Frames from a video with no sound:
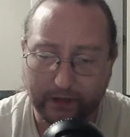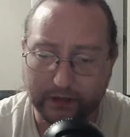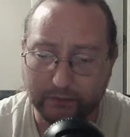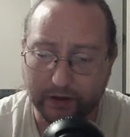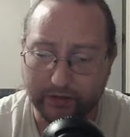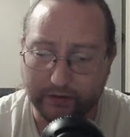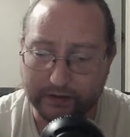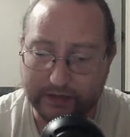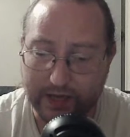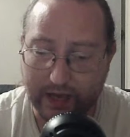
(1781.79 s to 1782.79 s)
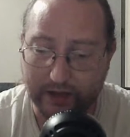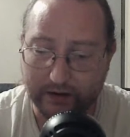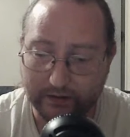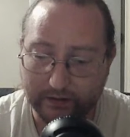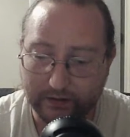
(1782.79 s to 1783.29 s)
"Your mother is dead."
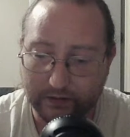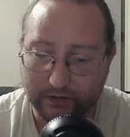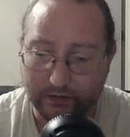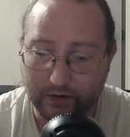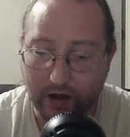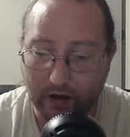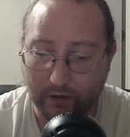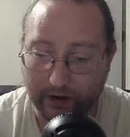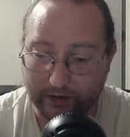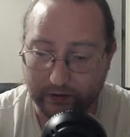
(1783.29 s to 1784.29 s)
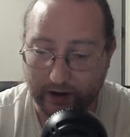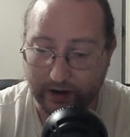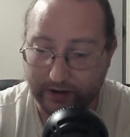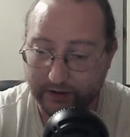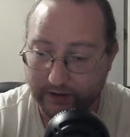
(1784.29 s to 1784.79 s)
No, I
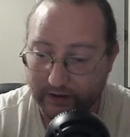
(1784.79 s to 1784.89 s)
cried.